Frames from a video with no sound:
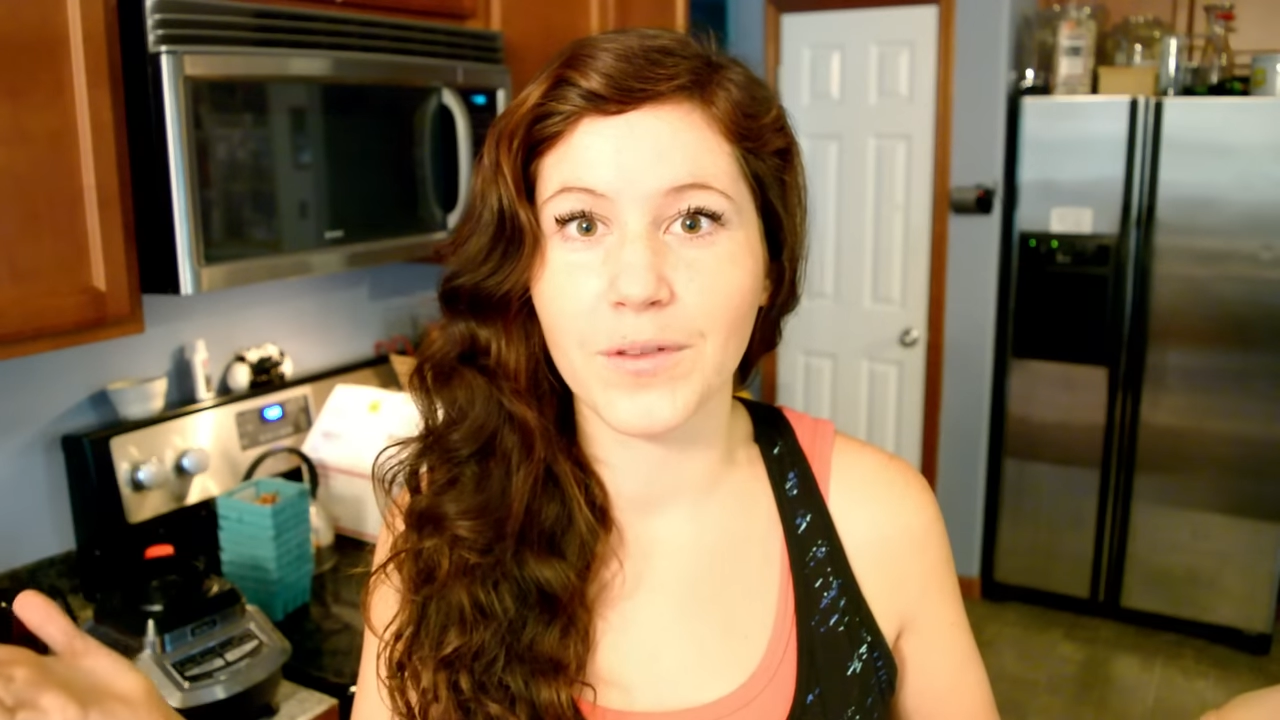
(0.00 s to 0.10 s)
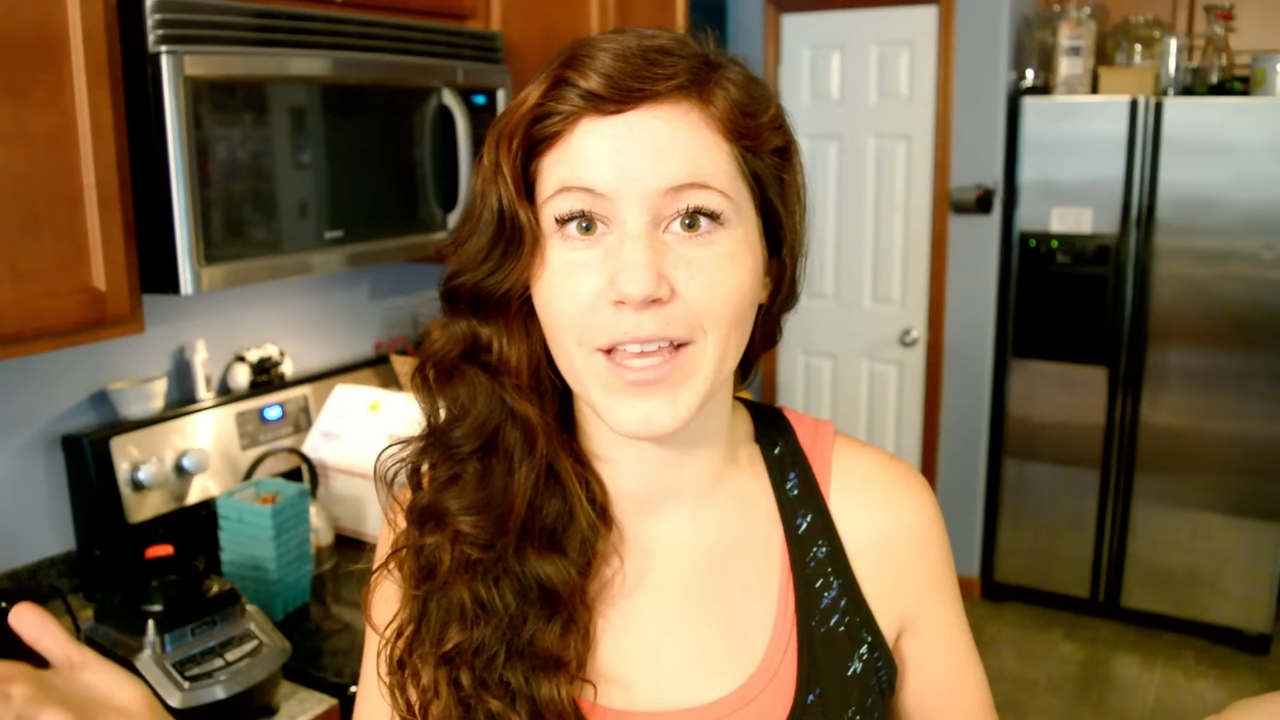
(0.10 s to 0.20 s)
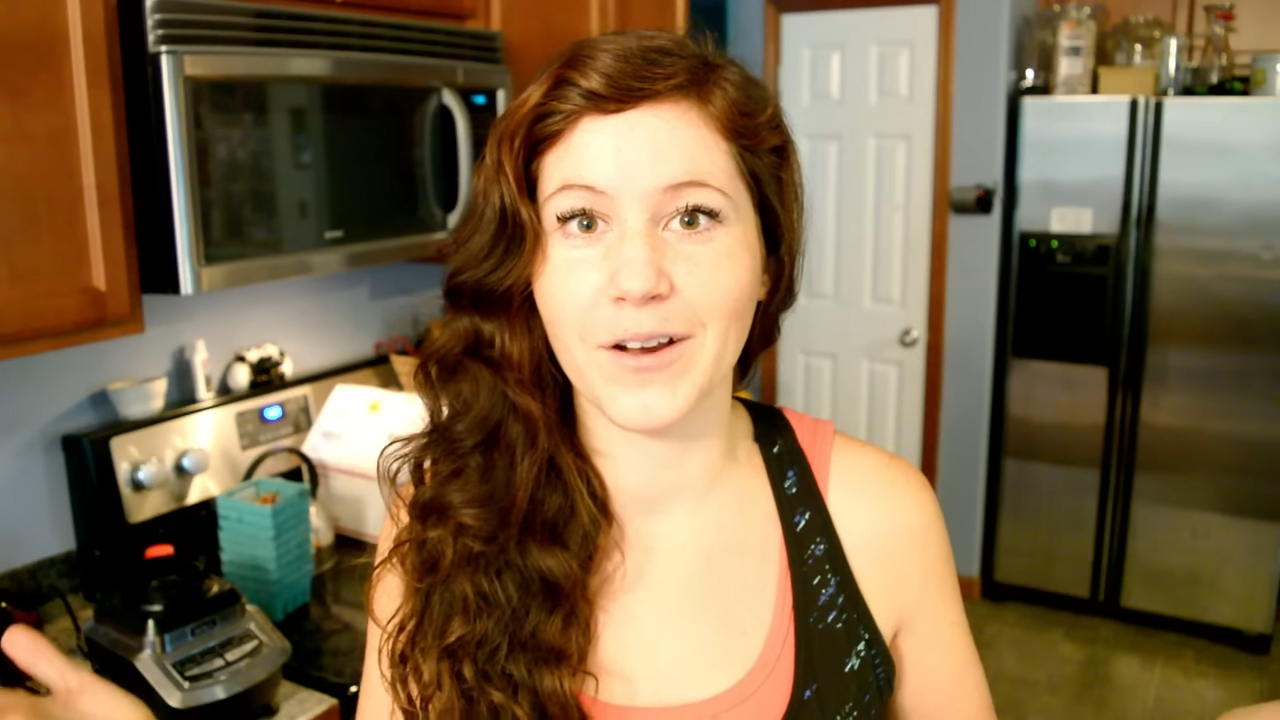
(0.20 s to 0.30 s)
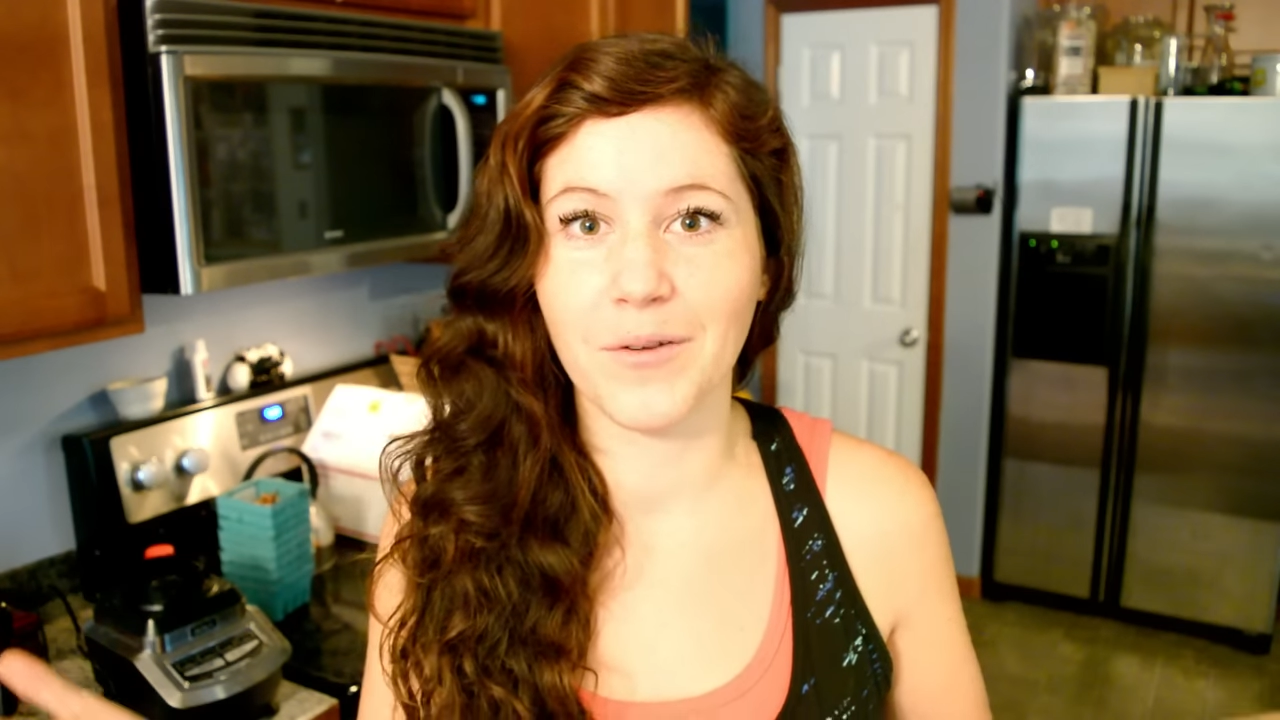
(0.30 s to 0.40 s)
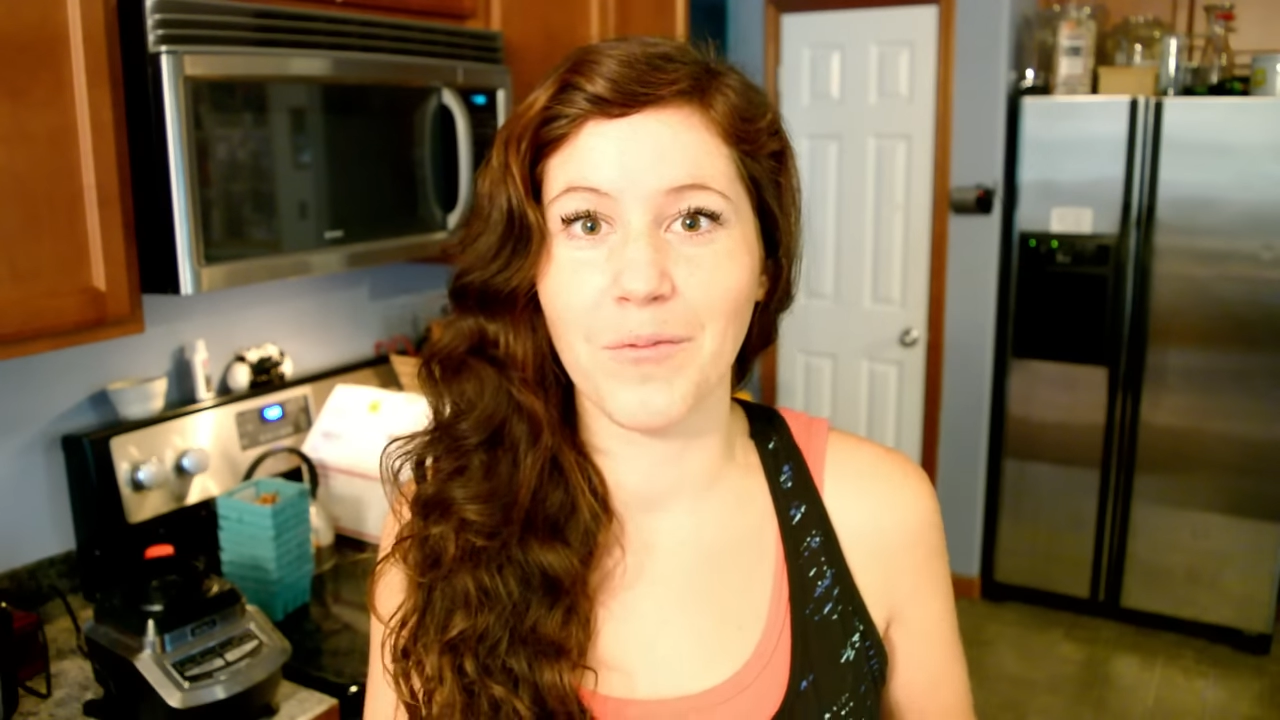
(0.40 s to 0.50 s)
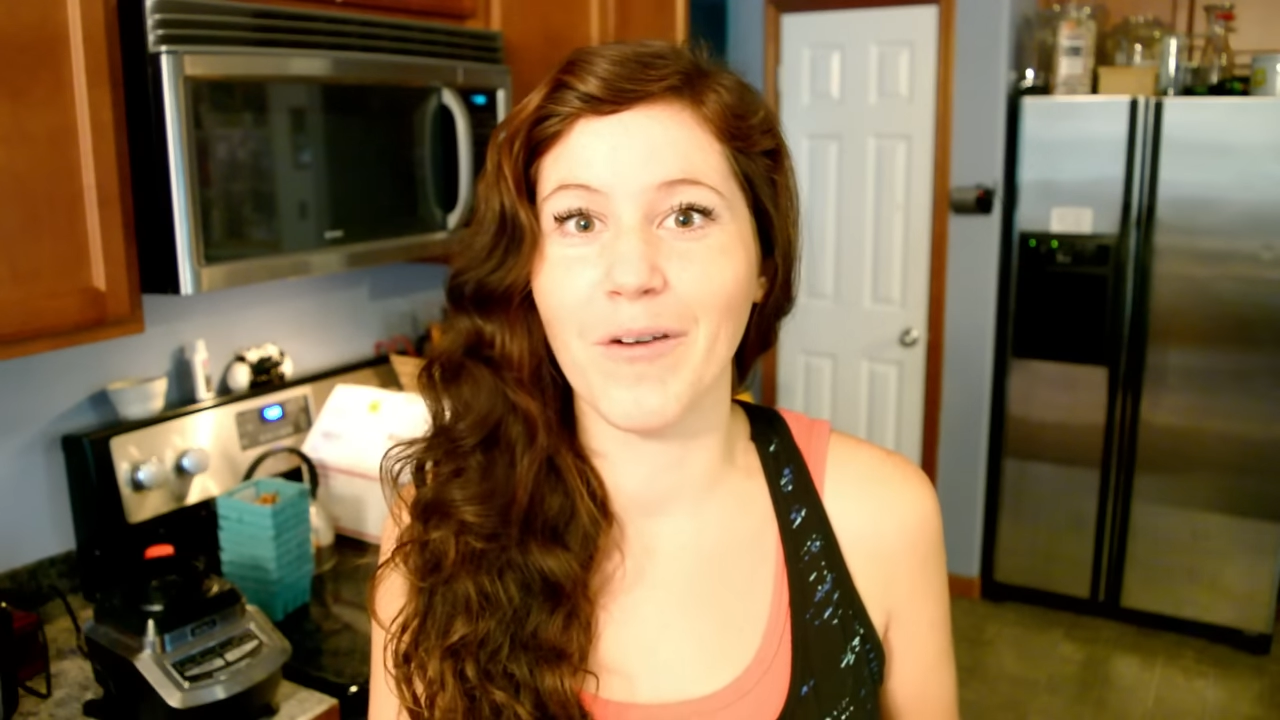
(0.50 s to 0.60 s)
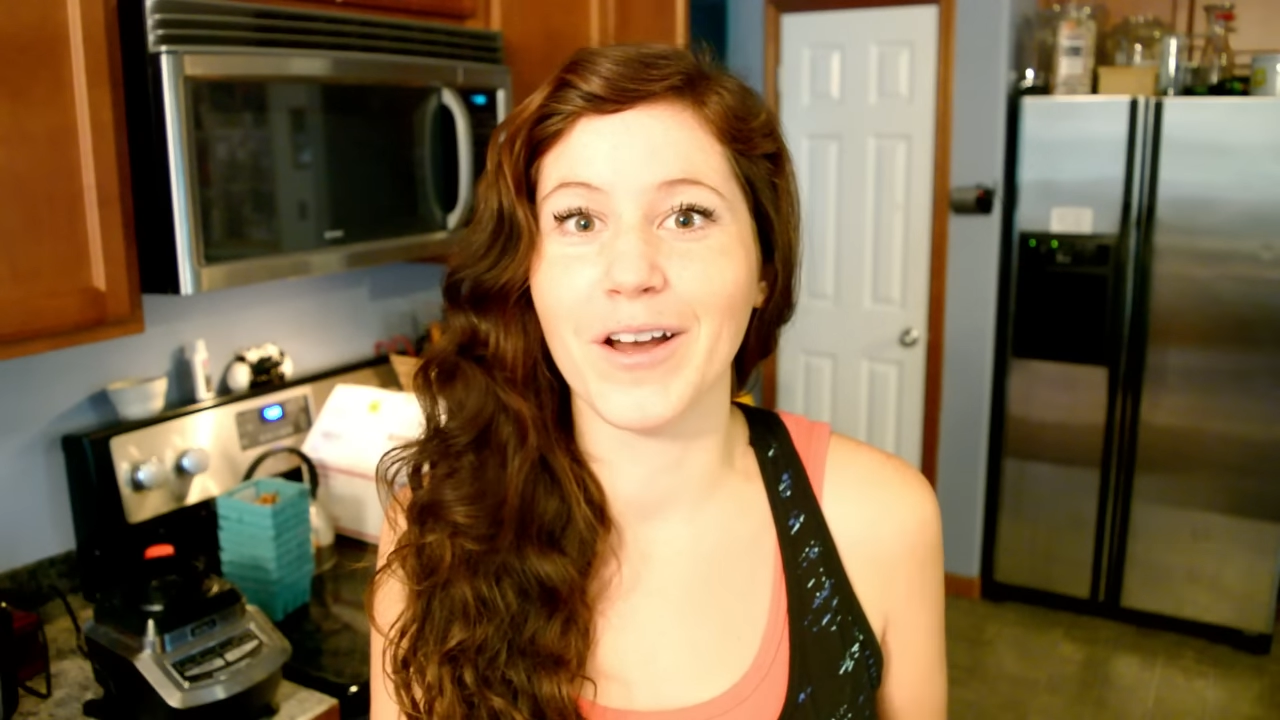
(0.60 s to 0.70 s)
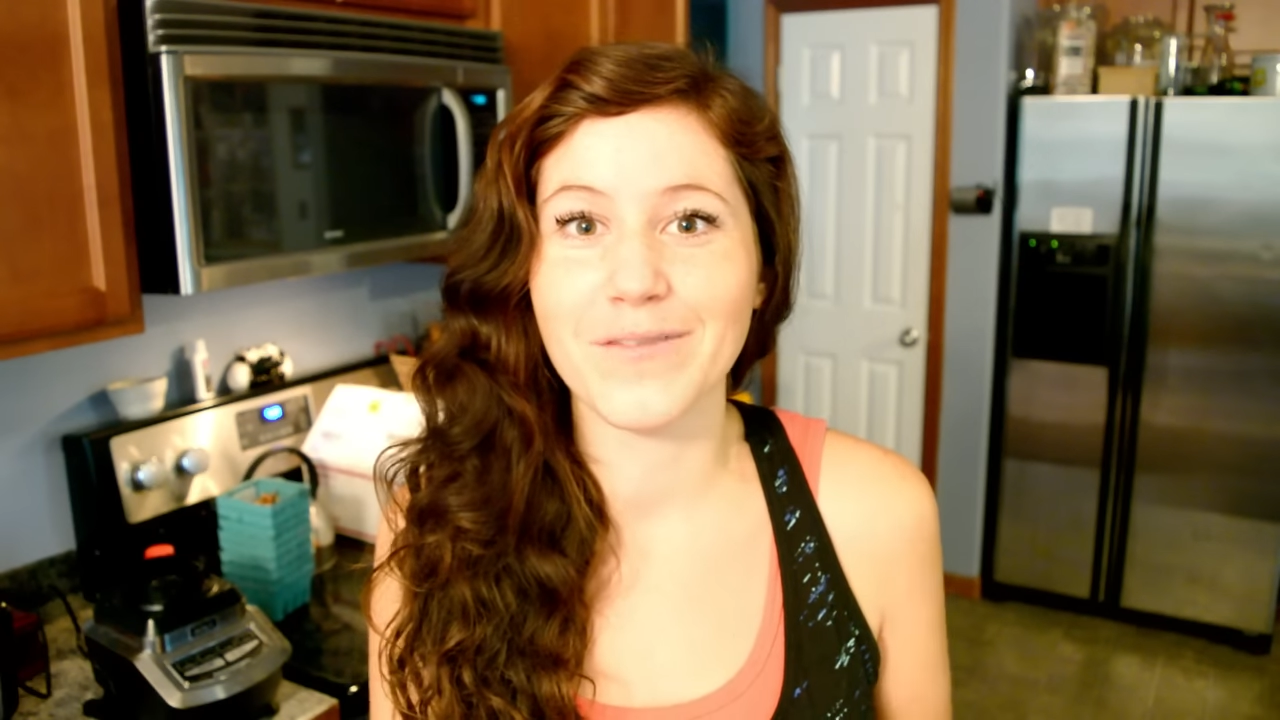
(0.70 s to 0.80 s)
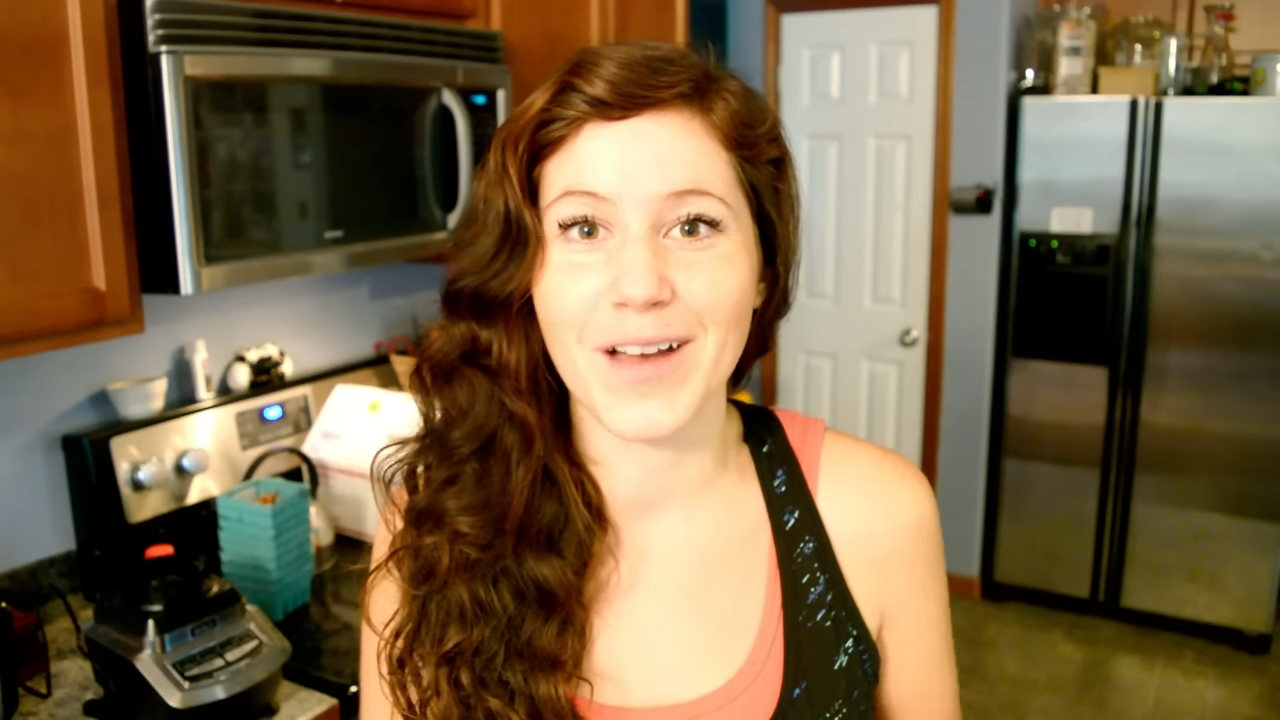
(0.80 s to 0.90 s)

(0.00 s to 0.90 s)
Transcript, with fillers: Like, what have